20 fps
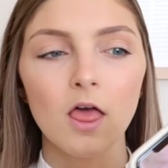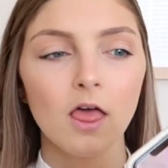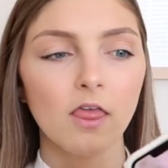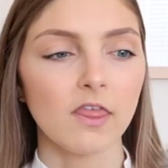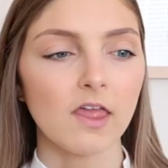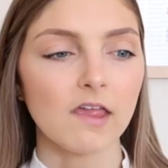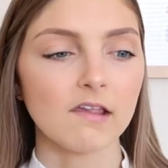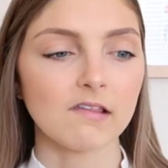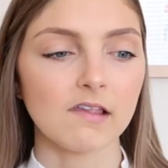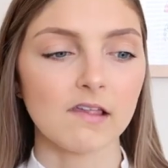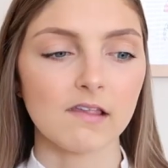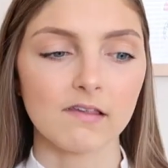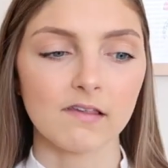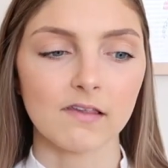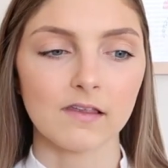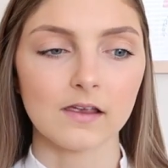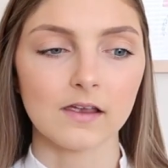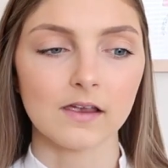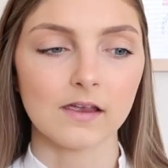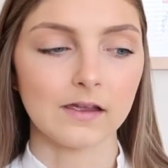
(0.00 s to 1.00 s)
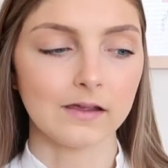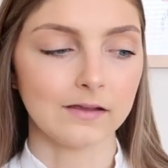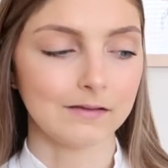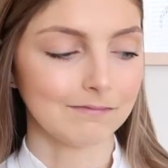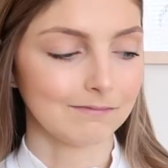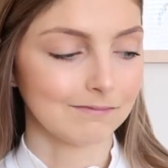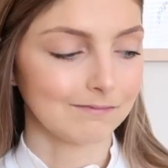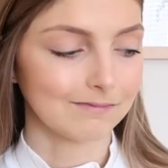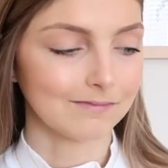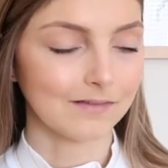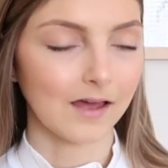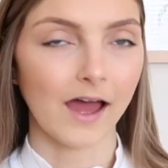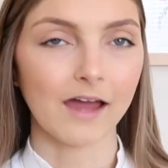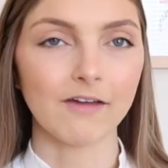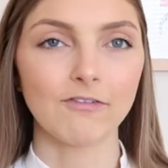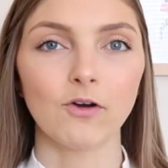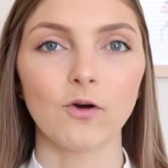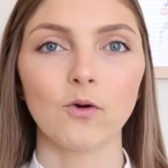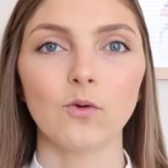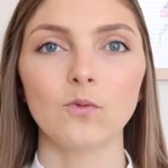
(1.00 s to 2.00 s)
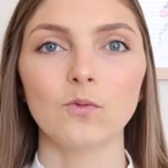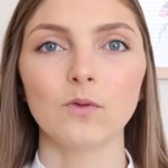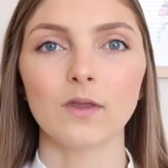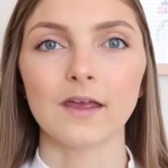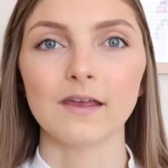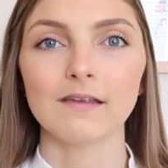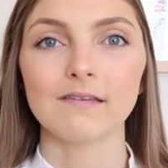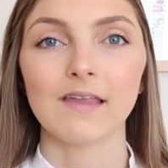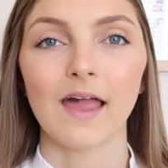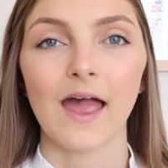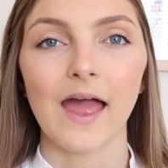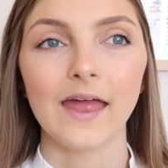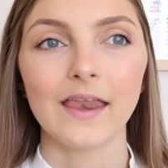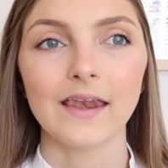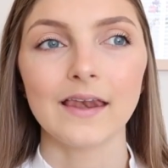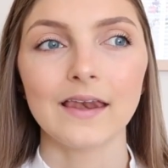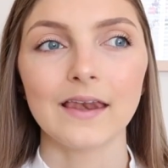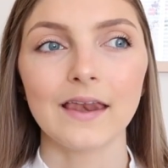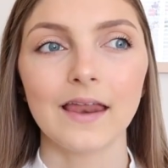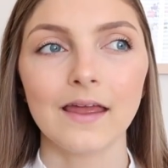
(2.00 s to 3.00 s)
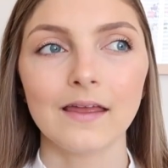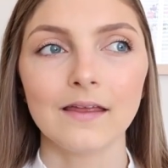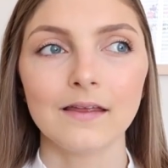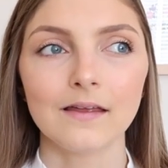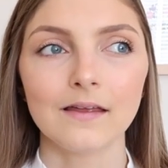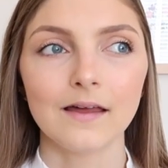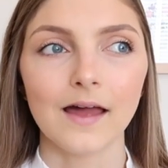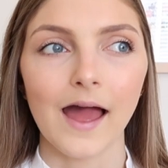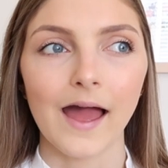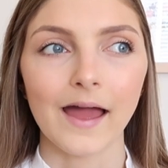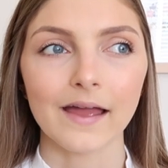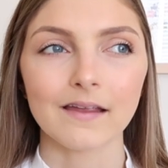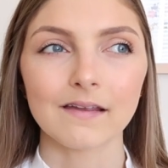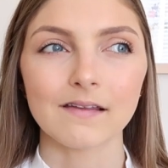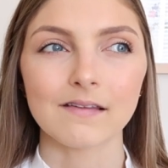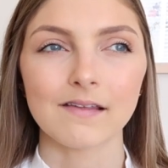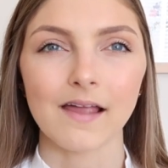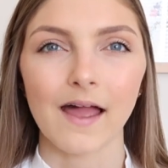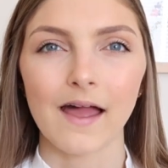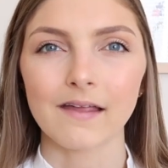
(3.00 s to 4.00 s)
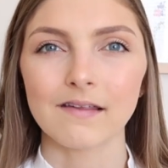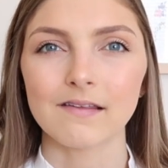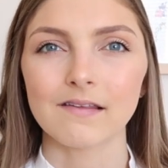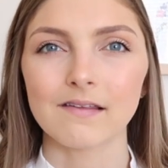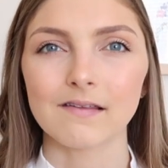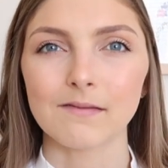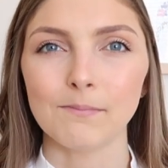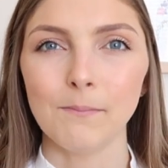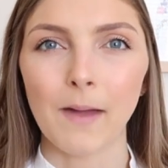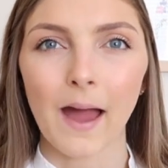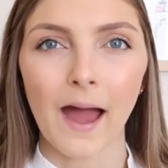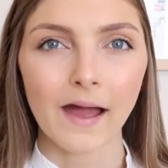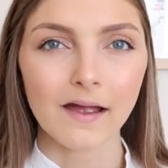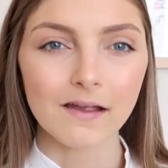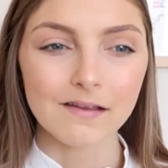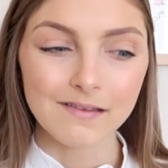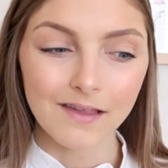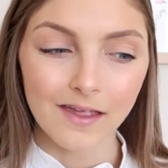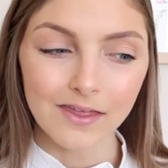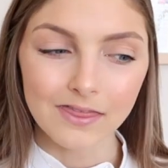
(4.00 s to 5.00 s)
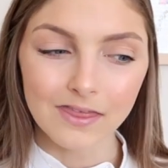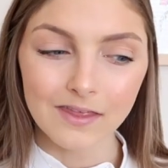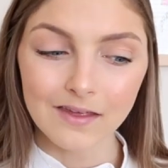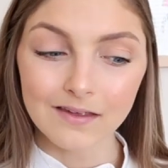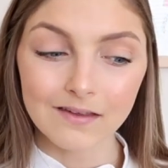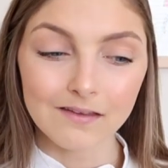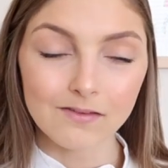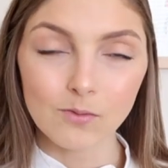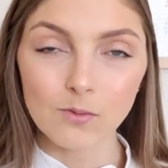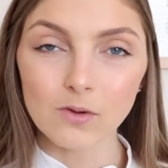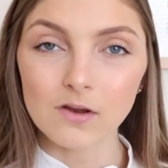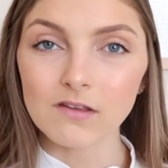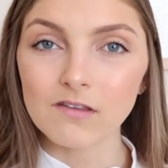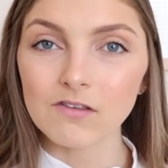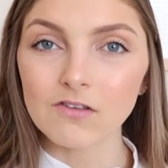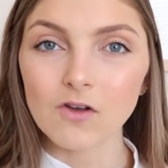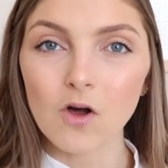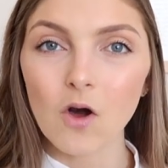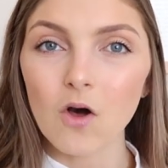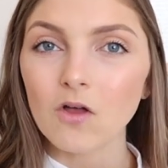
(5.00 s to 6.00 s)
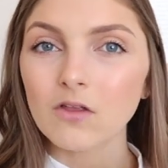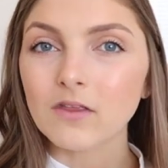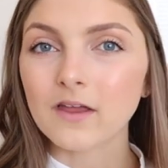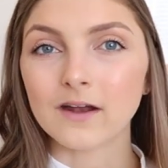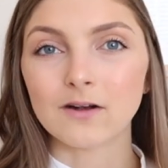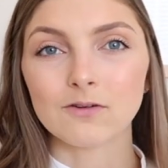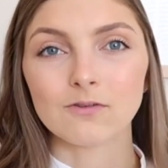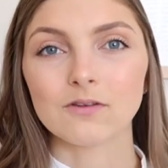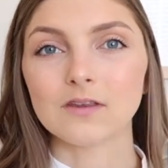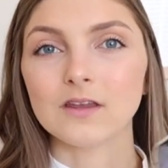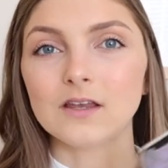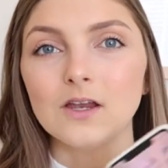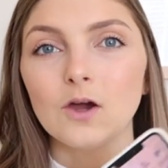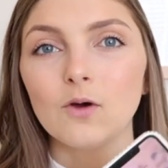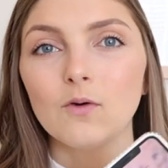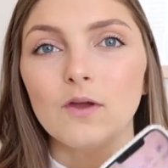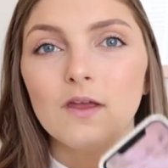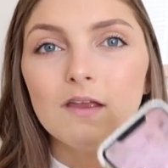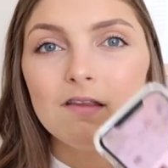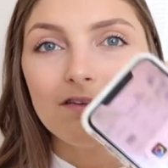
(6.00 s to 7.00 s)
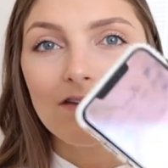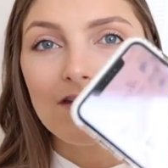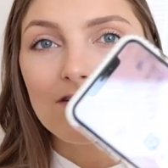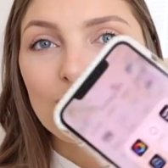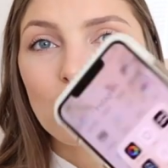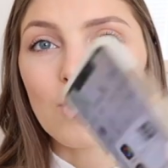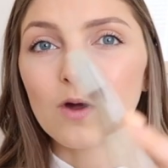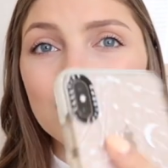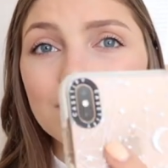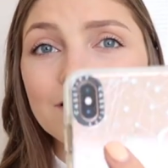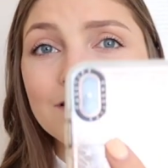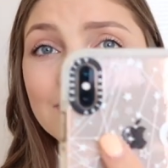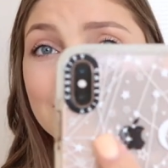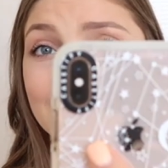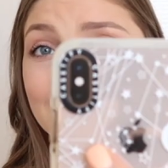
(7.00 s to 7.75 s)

This is the iPhone like 10 XS Max, I think is what it's called. I don't really know. It's this one.